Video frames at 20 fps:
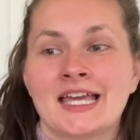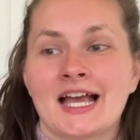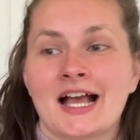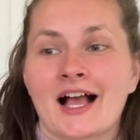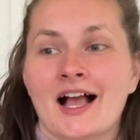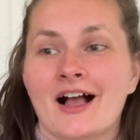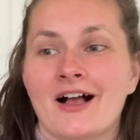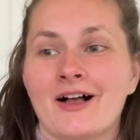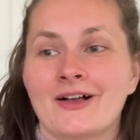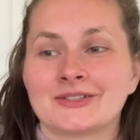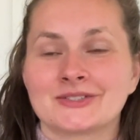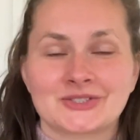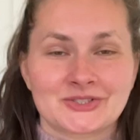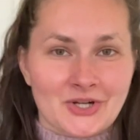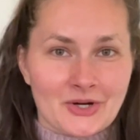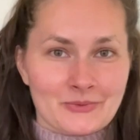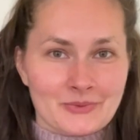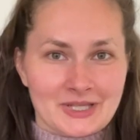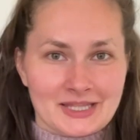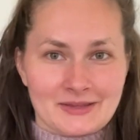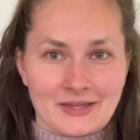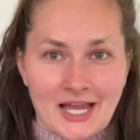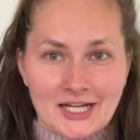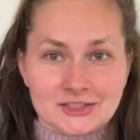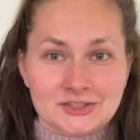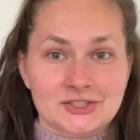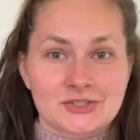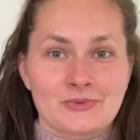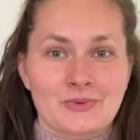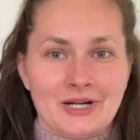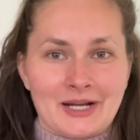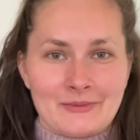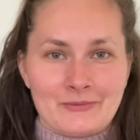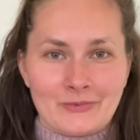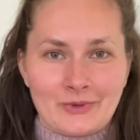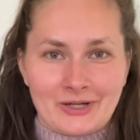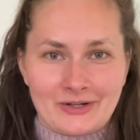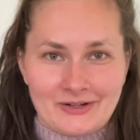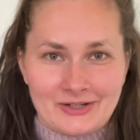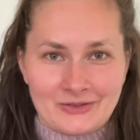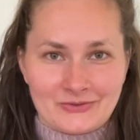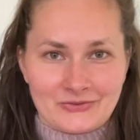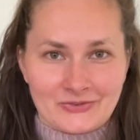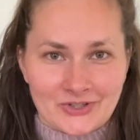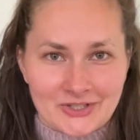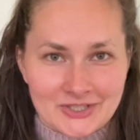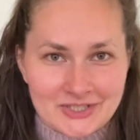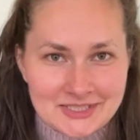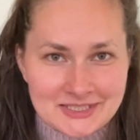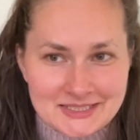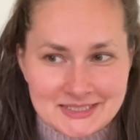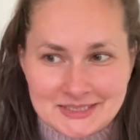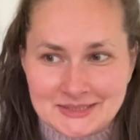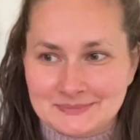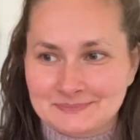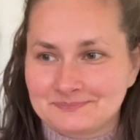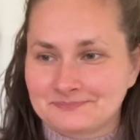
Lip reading: I'll start with actually what I'm wearing first.